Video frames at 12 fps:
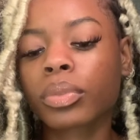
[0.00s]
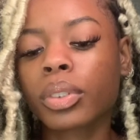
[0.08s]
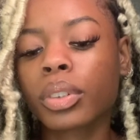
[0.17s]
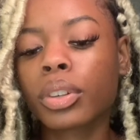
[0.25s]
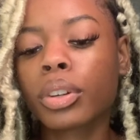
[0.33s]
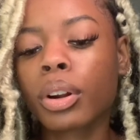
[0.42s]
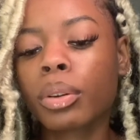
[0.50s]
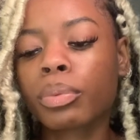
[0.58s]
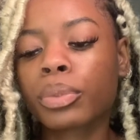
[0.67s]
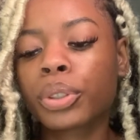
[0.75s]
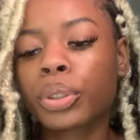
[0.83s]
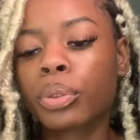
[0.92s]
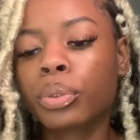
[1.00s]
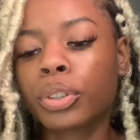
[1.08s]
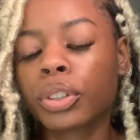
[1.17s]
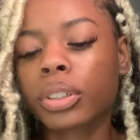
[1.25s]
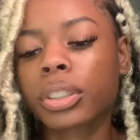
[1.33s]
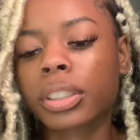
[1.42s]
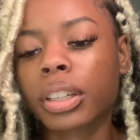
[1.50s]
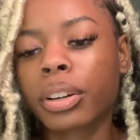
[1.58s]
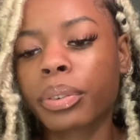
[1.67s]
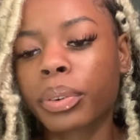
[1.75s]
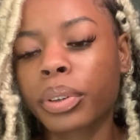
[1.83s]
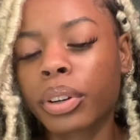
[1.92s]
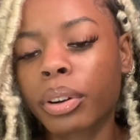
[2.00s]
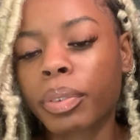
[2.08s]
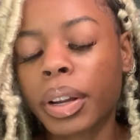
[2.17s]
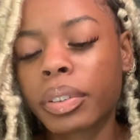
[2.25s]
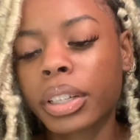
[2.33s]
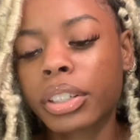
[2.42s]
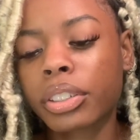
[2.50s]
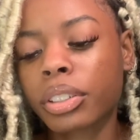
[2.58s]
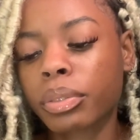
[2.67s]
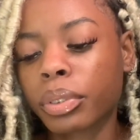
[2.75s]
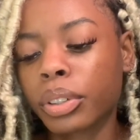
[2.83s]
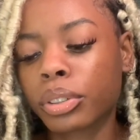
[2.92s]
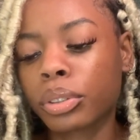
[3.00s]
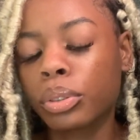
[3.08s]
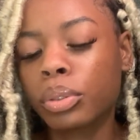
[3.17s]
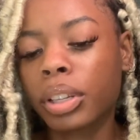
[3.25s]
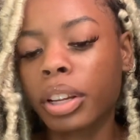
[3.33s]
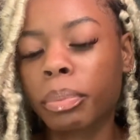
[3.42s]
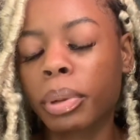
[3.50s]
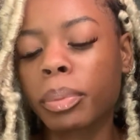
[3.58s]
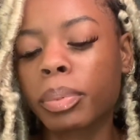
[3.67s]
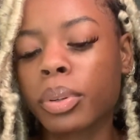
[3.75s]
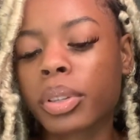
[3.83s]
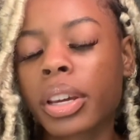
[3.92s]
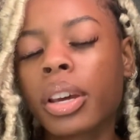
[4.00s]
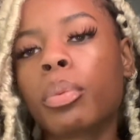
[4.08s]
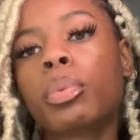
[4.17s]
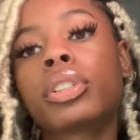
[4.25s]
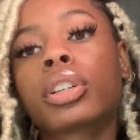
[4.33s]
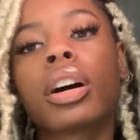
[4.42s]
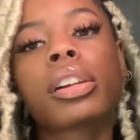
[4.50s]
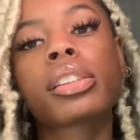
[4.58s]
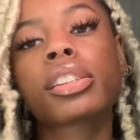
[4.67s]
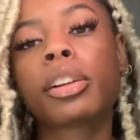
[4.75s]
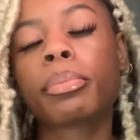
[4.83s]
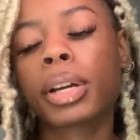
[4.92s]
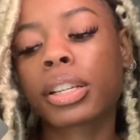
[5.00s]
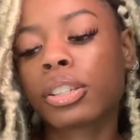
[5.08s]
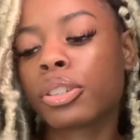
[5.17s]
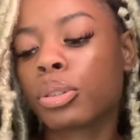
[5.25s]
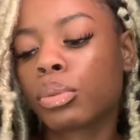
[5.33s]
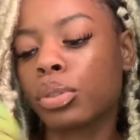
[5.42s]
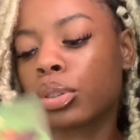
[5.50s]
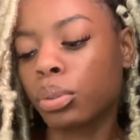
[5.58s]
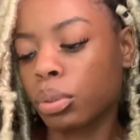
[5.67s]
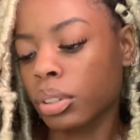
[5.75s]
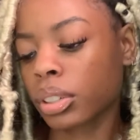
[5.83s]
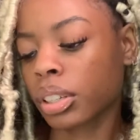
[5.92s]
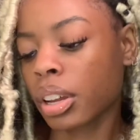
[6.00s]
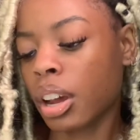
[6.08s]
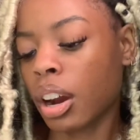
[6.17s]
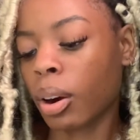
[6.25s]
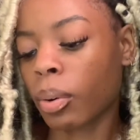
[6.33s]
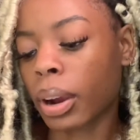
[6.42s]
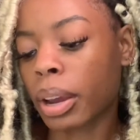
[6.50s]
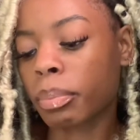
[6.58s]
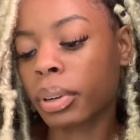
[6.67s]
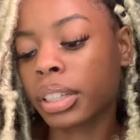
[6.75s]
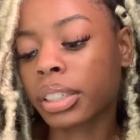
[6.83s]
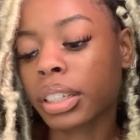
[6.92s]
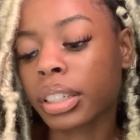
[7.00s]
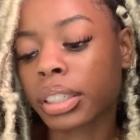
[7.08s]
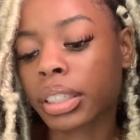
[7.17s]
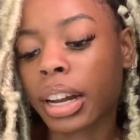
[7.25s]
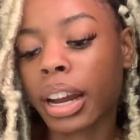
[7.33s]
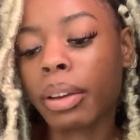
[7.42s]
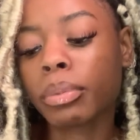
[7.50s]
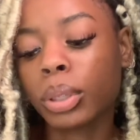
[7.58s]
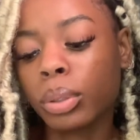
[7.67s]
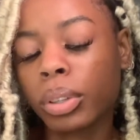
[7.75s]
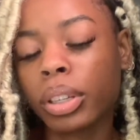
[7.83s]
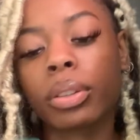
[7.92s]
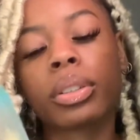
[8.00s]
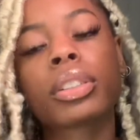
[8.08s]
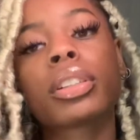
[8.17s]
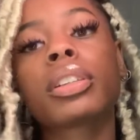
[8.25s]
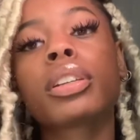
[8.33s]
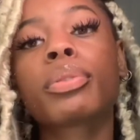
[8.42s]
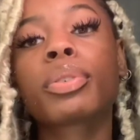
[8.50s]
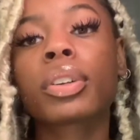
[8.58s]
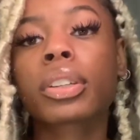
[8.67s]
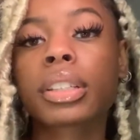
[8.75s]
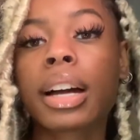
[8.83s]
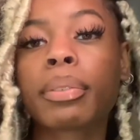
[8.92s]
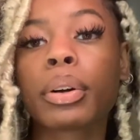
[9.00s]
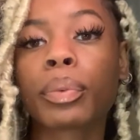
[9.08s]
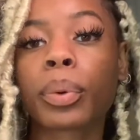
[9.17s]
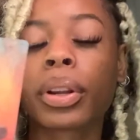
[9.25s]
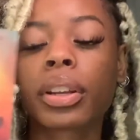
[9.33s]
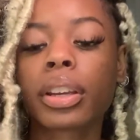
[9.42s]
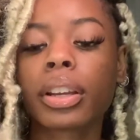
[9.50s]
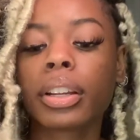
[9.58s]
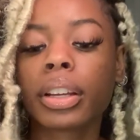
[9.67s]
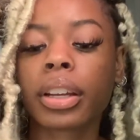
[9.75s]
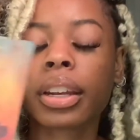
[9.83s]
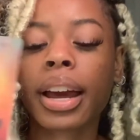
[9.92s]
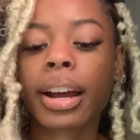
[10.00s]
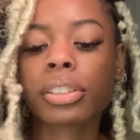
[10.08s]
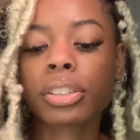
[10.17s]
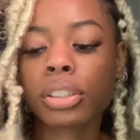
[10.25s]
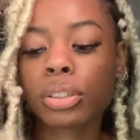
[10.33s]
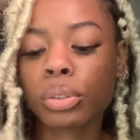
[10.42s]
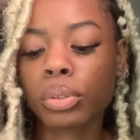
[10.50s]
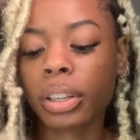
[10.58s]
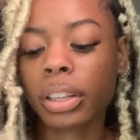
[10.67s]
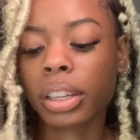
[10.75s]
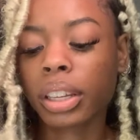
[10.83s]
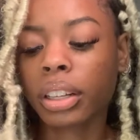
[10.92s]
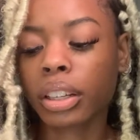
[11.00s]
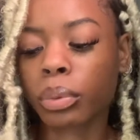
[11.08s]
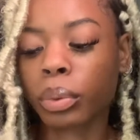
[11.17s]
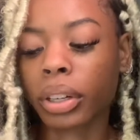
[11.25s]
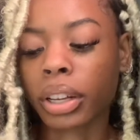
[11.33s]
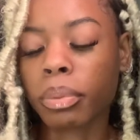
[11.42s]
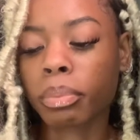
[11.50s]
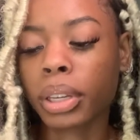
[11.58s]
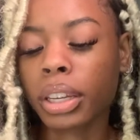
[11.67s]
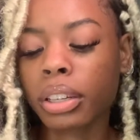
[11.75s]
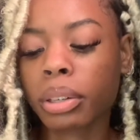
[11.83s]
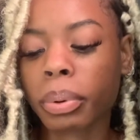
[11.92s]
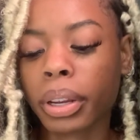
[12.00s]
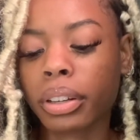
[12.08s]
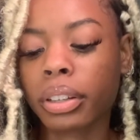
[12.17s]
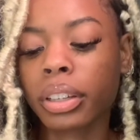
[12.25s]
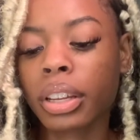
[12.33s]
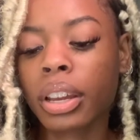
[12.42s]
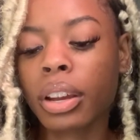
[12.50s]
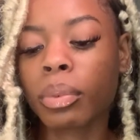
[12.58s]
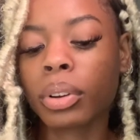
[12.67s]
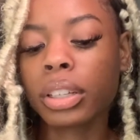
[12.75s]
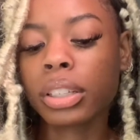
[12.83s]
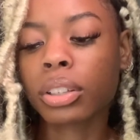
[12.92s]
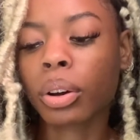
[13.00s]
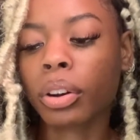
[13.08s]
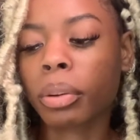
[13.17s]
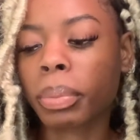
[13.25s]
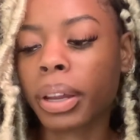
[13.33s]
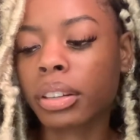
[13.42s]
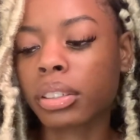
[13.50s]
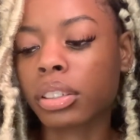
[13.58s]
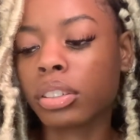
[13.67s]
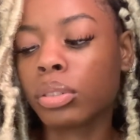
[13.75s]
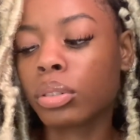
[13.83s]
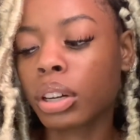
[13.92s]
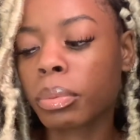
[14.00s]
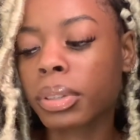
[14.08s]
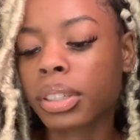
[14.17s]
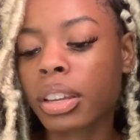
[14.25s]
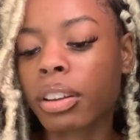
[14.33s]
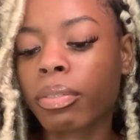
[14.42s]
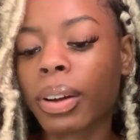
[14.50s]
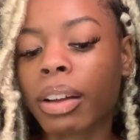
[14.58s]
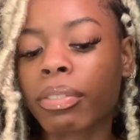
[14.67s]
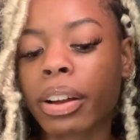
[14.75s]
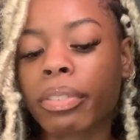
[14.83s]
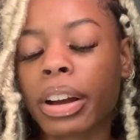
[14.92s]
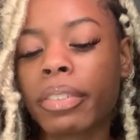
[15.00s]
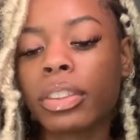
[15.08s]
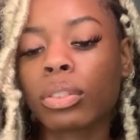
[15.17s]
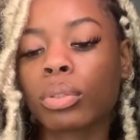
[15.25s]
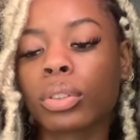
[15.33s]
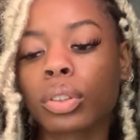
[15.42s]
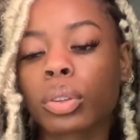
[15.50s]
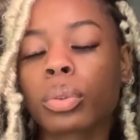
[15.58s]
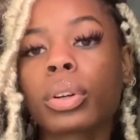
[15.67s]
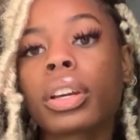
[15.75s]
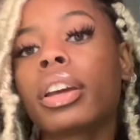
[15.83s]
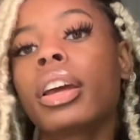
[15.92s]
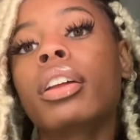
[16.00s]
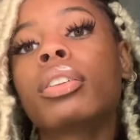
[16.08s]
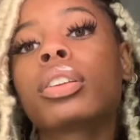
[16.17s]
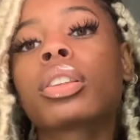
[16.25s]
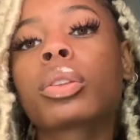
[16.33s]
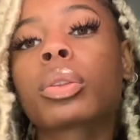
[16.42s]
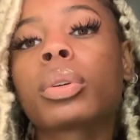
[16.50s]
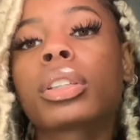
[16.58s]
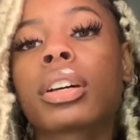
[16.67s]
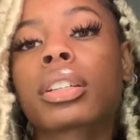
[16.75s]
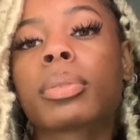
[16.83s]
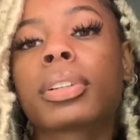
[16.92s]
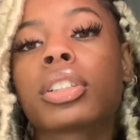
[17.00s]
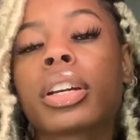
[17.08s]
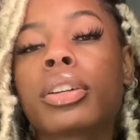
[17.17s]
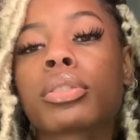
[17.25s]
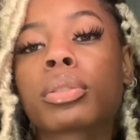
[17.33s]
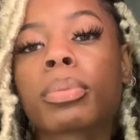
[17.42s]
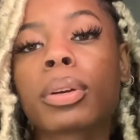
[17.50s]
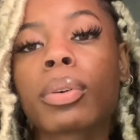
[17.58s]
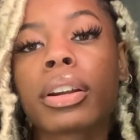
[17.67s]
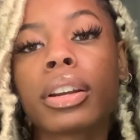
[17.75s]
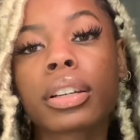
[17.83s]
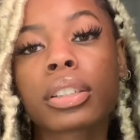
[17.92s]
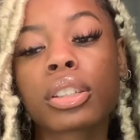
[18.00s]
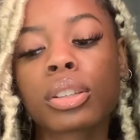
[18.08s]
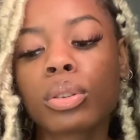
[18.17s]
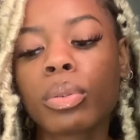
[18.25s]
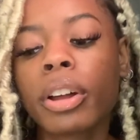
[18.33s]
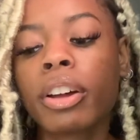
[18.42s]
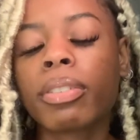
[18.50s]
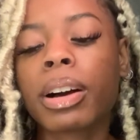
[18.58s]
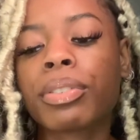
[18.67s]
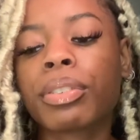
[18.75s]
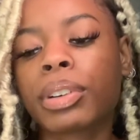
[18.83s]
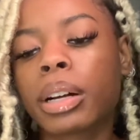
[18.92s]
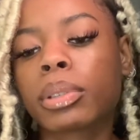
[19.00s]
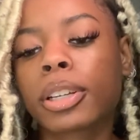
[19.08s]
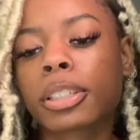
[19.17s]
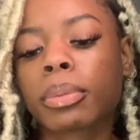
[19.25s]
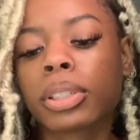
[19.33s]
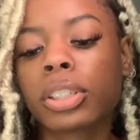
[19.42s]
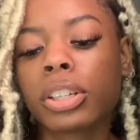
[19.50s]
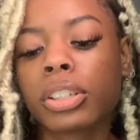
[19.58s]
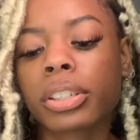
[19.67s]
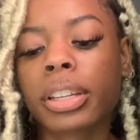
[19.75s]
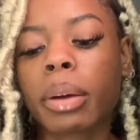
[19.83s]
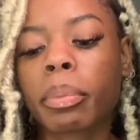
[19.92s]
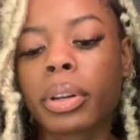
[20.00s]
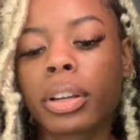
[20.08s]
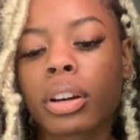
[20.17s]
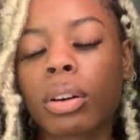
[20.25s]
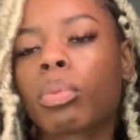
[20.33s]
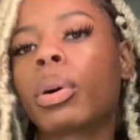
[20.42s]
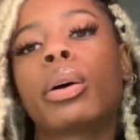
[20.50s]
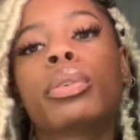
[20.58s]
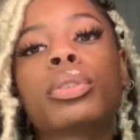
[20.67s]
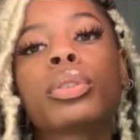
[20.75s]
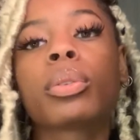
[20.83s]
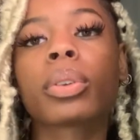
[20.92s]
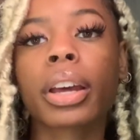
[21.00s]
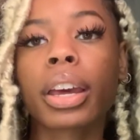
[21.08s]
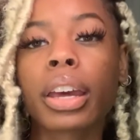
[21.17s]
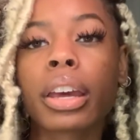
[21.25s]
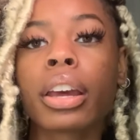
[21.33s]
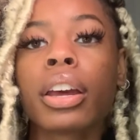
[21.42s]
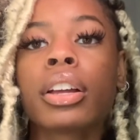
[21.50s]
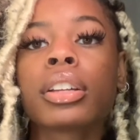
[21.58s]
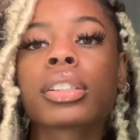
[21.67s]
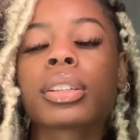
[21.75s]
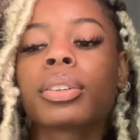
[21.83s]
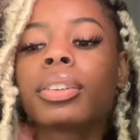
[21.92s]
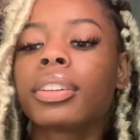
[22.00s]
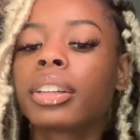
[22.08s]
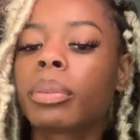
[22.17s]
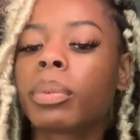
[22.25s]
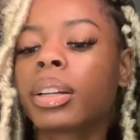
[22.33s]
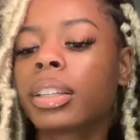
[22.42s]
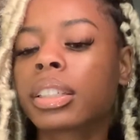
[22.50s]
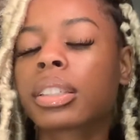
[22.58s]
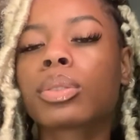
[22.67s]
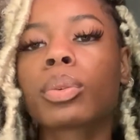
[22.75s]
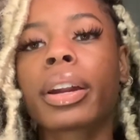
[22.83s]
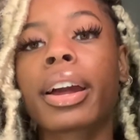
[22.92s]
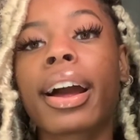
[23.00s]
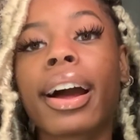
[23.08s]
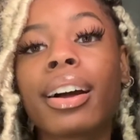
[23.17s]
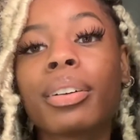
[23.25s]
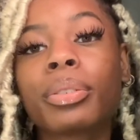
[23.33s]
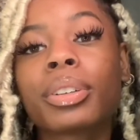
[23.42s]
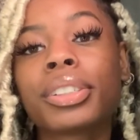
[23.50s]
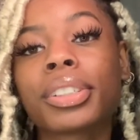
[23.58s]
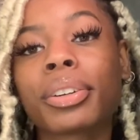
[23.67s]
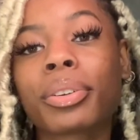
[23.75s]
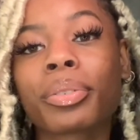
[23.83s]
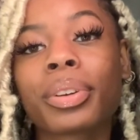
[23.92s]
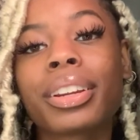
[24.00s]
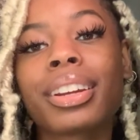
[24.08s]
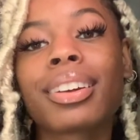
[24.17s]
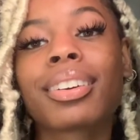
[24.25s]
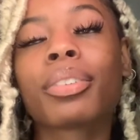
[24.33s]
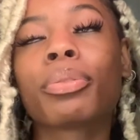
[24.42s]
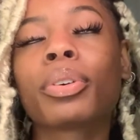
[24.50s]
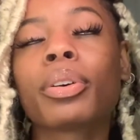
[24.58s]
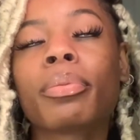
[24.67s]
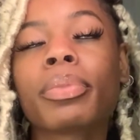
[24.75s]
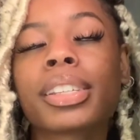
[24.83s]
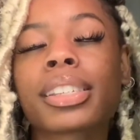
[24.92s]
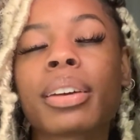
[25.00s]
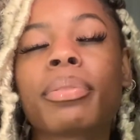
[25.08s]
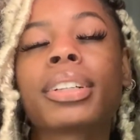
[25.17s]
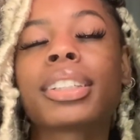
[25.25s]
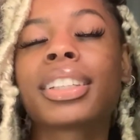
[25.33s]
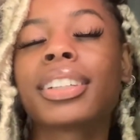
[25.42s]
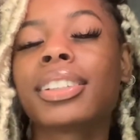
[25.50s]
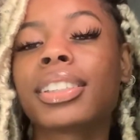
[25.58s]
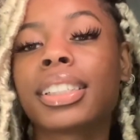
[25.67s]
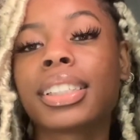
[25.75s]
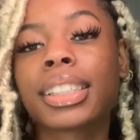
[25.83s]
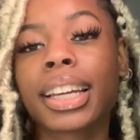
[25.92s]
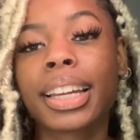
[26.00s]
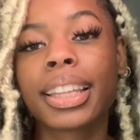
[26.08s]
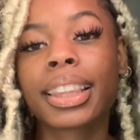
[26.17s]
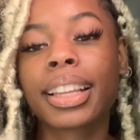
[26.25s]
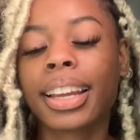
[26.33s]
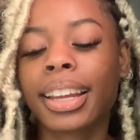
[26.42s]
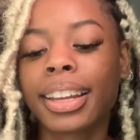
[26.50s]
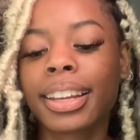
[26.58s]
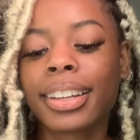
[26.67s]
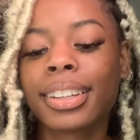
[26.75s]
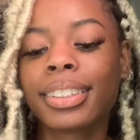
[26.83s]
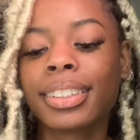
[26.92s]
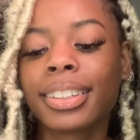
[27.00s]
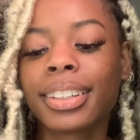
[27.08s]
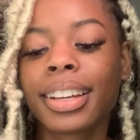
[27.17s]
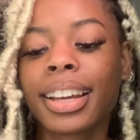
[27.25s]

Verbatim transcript: you don't choose yourself or your foundation first you choose other people's which causes them not to choose yours all right but it says time to heal there's a need for you to stop avoiding healing and actually do the healing work and be independent release codependency you could be seeing 555 and 333 333 talks about your angels being right next to you 555 talks about changes happening around you okay so libra this is what i had for your general reading from december 3rd to 10th and